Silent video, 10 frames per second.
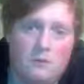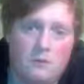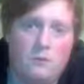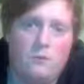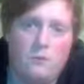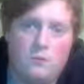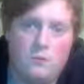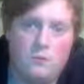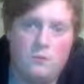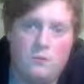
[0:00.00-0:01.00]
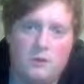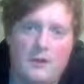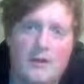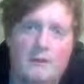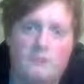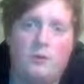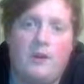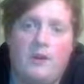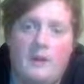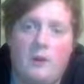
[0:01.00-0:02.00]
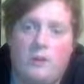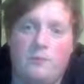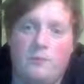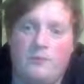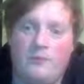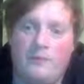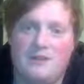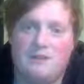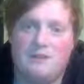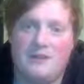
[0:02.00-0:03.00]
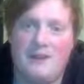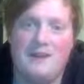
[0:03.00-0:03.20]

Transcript: whoa, yeah, okay, now the computer agrees with me.